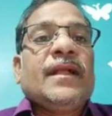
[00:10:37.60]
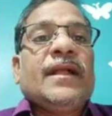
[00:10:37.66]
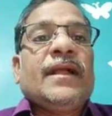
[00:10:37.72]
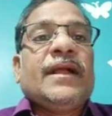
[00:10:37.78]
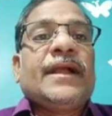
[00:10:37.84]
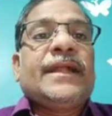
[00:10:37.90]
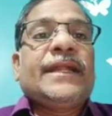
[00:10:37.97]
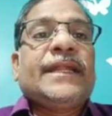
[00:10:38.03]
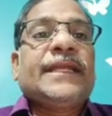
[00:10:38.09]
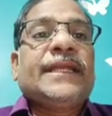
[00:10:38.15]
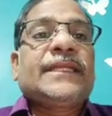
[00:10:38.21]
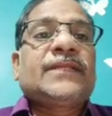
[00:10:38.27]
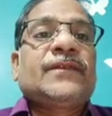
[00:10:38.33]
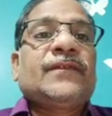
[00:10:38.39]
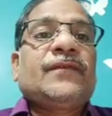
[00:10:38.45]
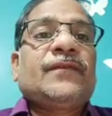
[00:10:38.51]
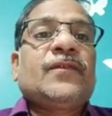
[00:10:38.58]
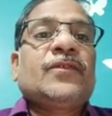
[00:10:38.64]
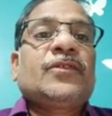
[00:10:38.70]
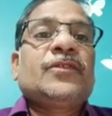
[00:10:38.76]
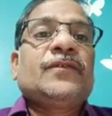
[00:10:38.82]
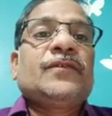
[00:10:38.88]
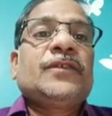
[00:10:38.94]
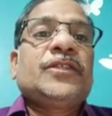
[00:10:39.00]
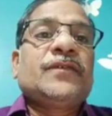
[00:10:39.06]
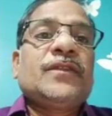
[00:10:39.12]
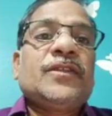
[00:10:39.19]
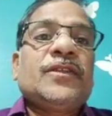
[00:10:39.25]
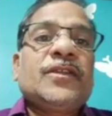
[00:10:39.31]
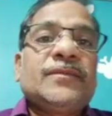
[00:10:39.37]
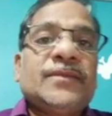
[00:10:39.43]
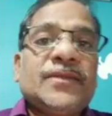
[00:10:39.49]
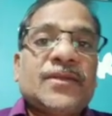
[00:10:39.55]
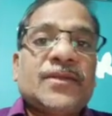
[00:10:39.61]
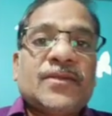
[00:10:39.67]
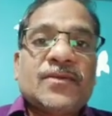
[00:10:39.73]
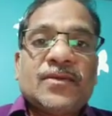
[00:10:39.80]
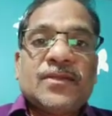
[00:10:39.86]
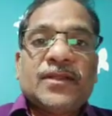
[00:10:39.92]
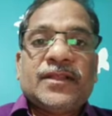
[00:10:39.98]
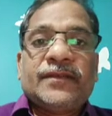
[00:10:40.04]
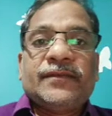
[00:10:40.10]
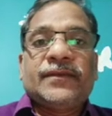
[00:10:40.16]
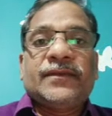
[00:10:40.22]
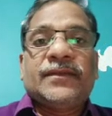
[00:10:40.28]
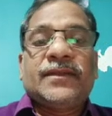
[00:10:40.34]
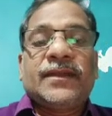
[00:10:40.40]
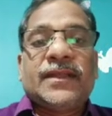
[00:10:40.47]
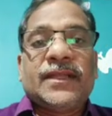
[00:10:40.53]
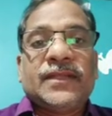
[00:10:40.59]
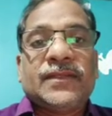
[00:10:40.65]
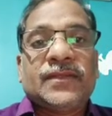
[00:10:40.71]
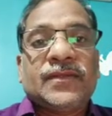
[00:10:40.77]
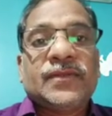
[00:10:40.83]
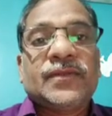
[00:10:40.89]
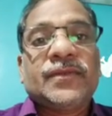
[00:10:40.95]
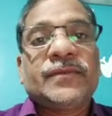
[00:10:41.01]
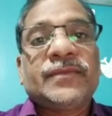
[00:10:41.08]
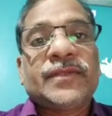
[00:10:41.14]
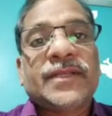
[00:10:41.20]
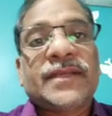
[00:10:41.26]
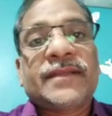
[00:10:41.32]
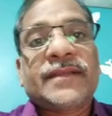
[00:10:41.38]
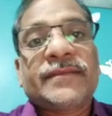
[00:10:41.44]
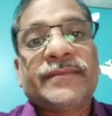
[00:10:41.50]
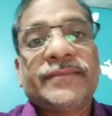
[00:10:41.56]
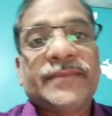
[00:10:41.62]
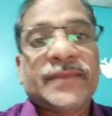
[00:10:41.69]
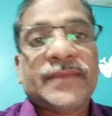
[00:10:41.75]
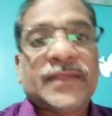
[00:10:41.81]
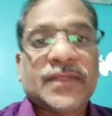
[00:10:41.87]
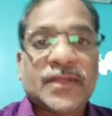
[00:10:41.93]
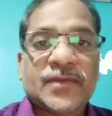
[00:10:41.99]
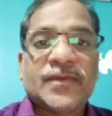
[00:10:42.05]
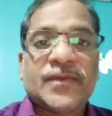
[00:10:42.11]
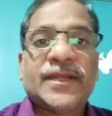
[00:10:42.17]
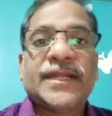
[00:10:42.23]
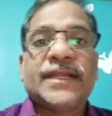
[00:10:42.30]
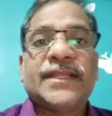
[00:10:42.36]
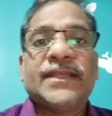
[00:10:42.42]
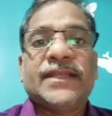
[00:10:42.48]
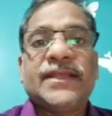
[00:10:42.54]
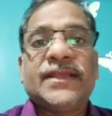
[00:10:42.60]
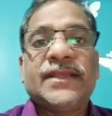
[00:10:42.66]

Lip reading: And next, fourth visual, you observe all the lysosomes are surrounded the